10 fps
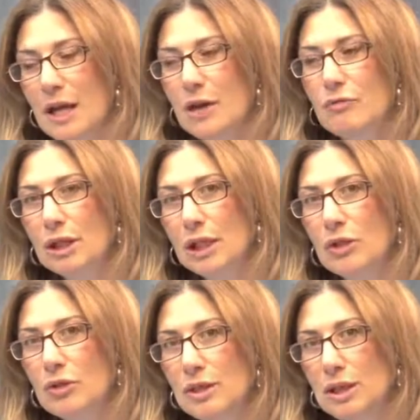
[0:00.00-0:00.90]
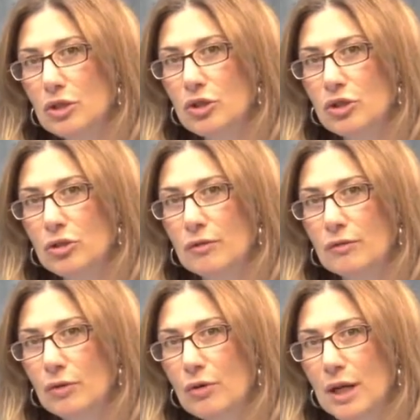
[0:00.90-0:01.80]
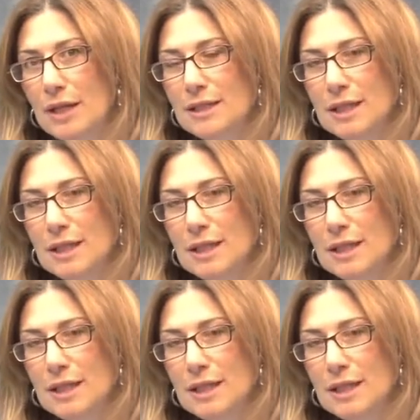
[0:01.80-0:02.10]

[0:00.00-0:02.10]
and really using the student voice